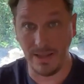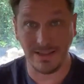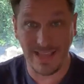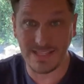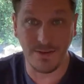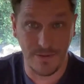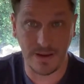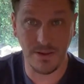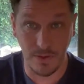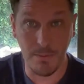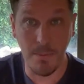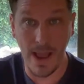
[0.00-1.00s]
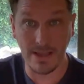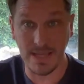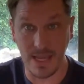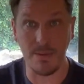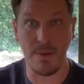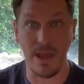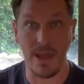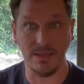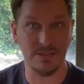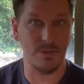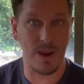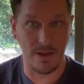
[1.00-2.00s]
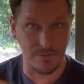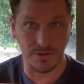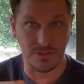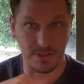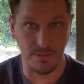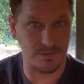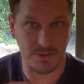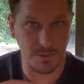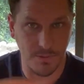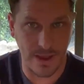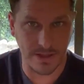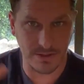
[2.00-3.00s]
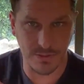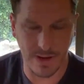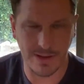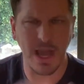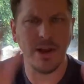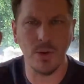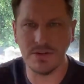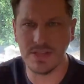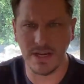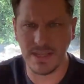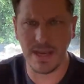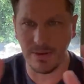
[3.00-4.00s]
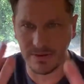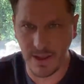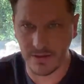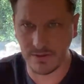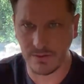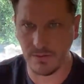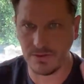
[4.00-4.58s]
Like that's effectively my database, right? For some events, right? I know it's not a database, guys.